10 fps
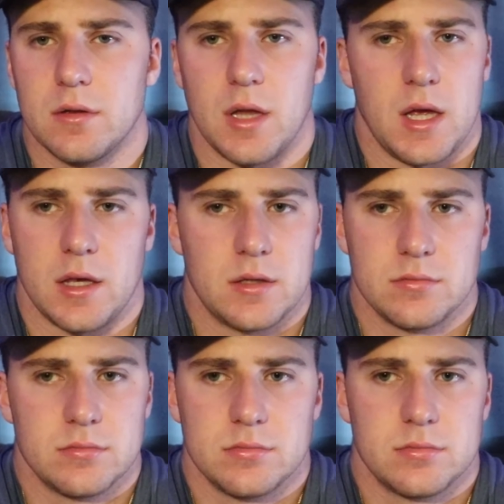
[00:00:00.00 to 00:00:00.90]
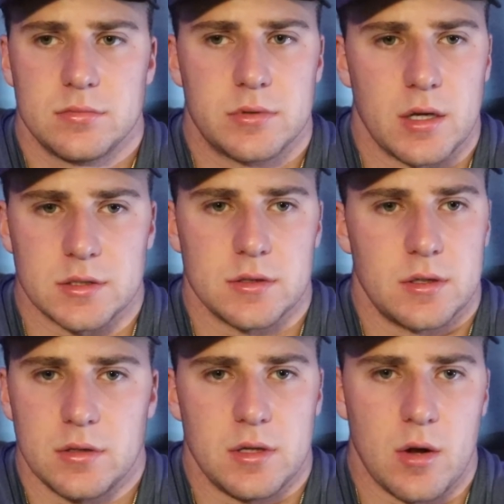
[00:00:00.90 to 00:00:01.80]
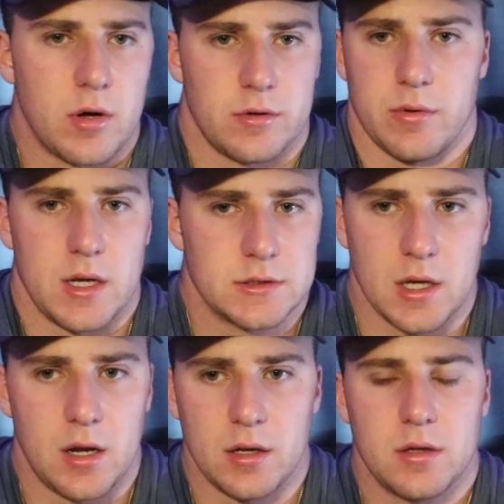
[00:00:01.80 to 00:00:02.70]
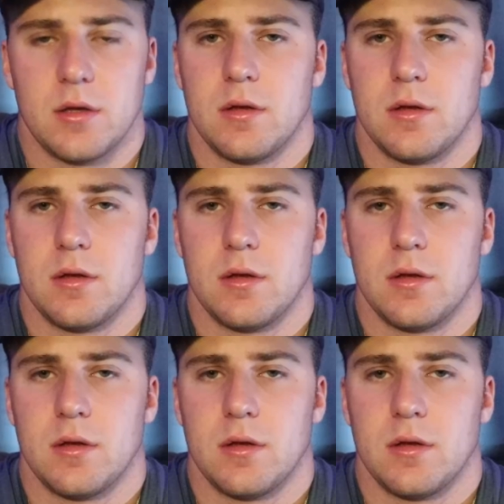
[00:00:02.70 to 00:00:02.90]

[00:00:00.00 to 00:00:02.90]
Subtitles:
Like, there's literally no other way of saying it.